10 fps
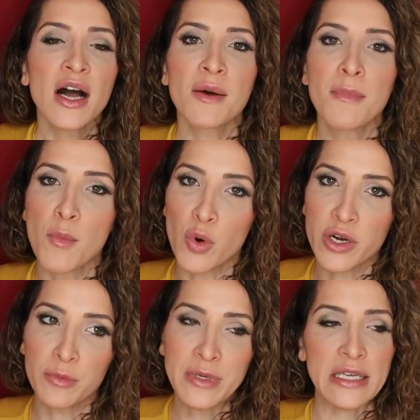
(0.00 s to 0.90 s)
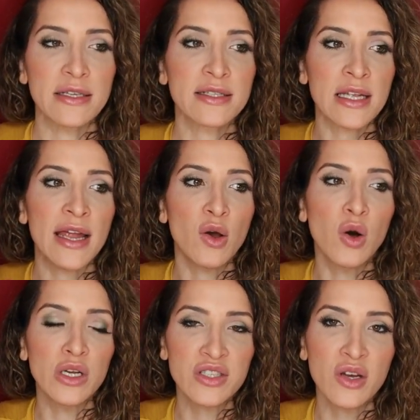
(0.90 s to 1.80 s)
a memorial piece, and
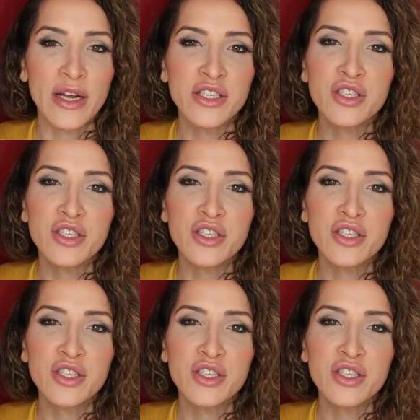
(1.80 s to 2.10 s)
also I